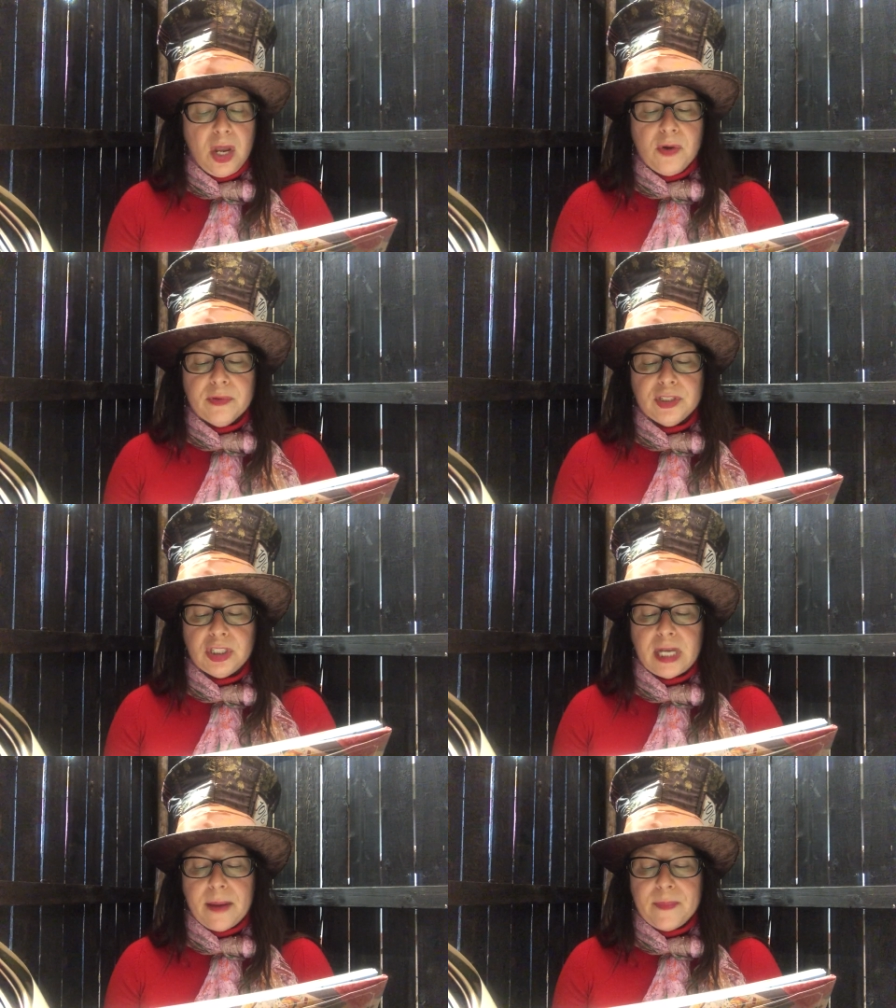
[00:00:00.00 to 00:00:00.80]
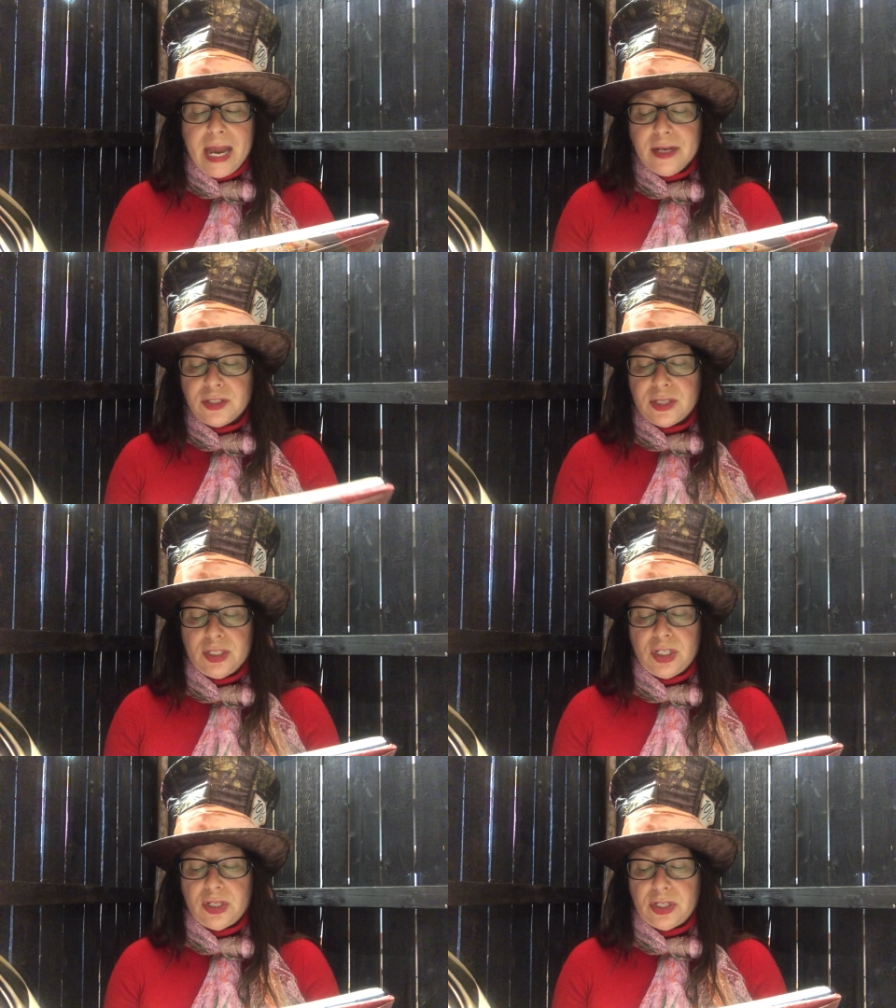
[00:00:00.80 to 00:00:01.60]
When she got back to the
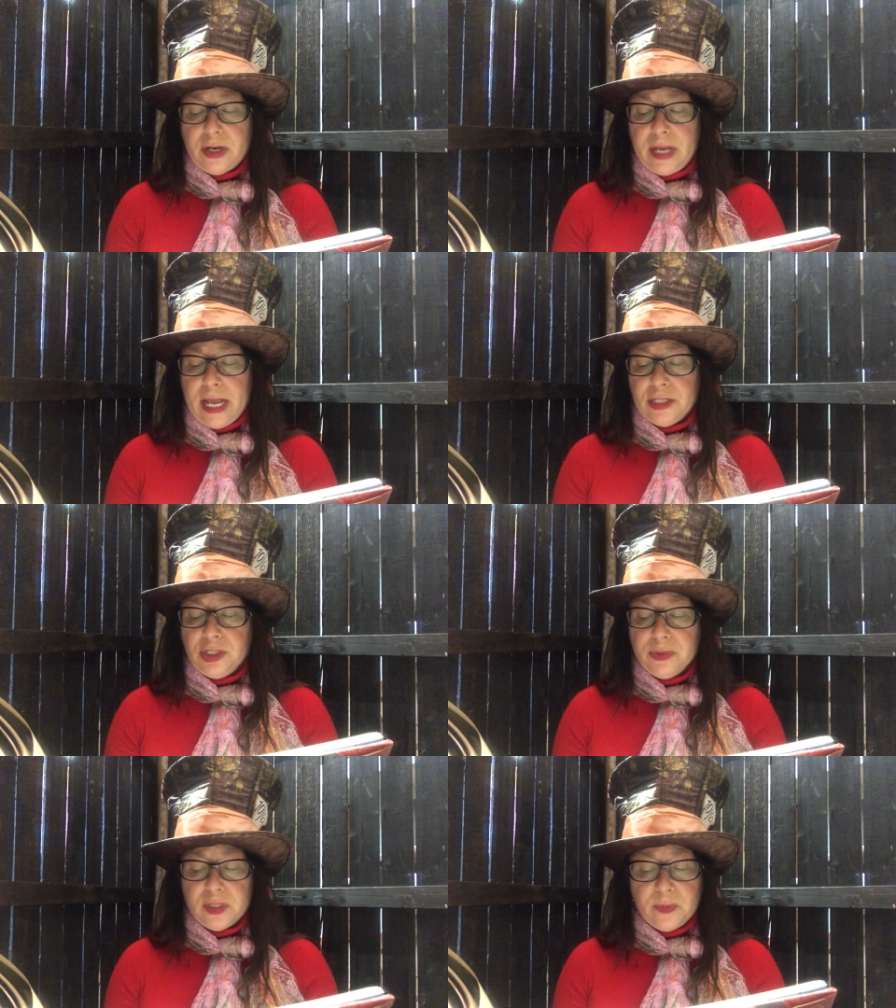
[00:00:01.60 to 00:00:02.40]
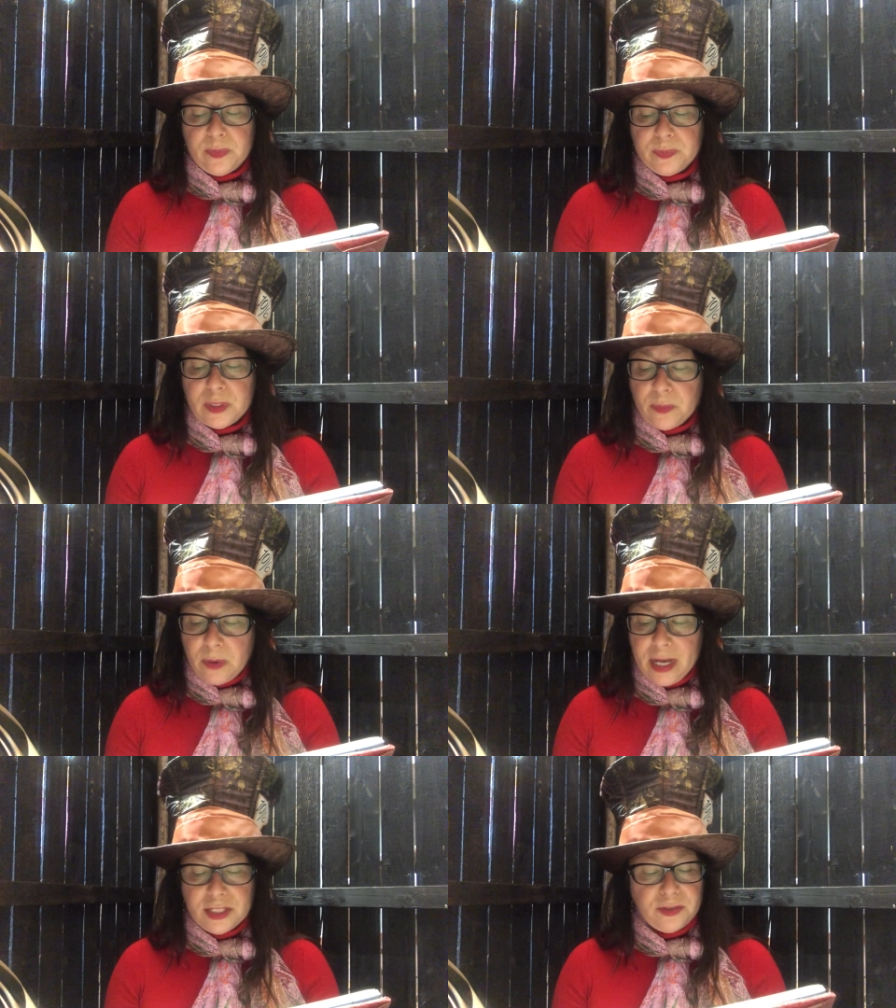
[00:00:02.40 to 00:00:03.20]
Cheshire Cat, she was su
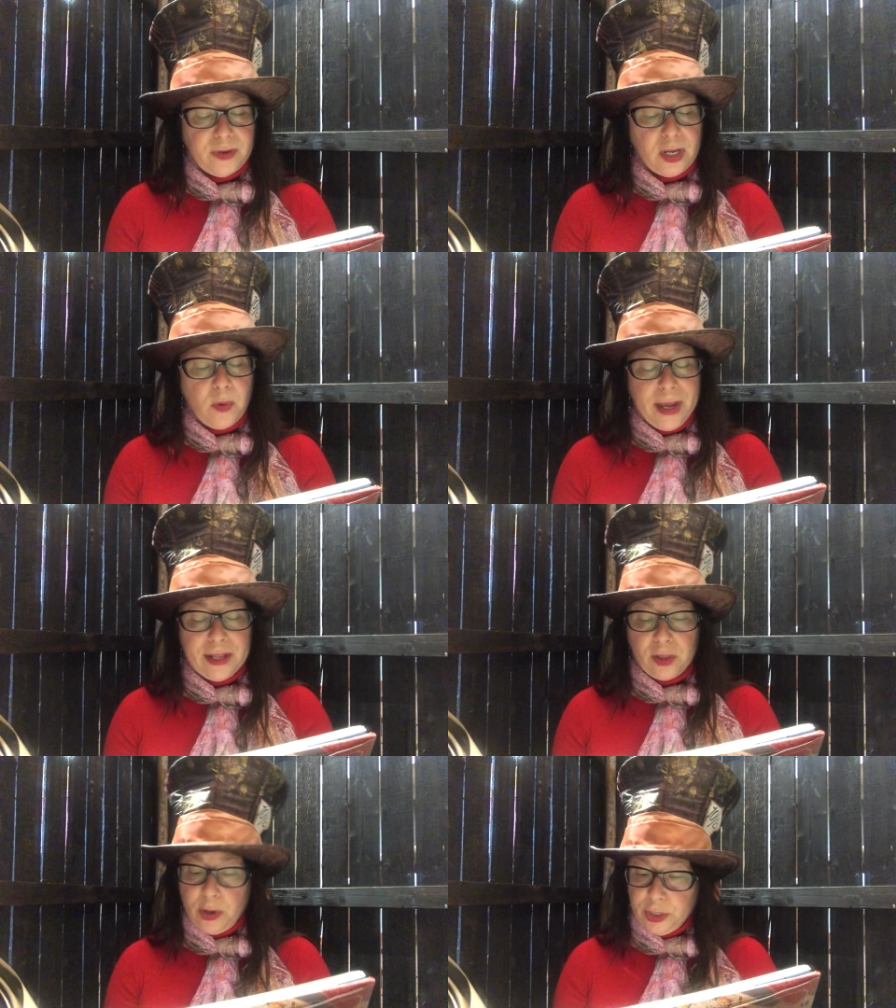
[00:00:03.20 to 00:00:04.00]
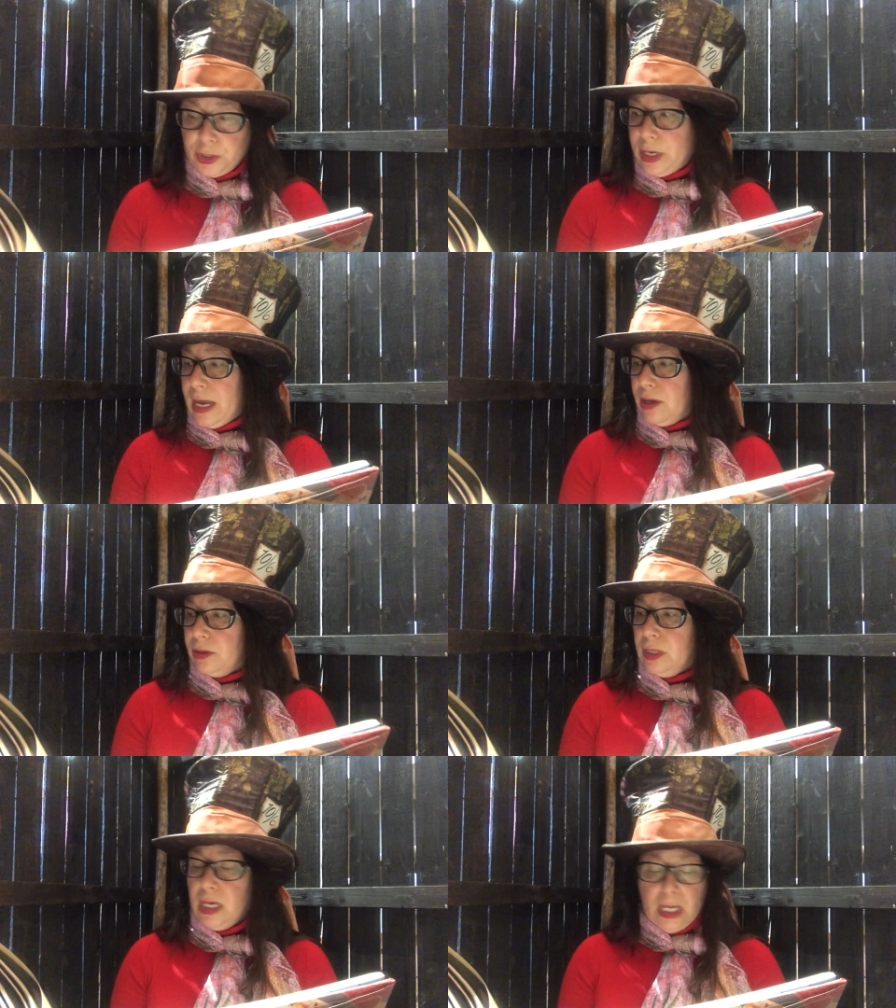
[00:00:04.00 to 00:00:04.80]
surprised to find quite a large crowd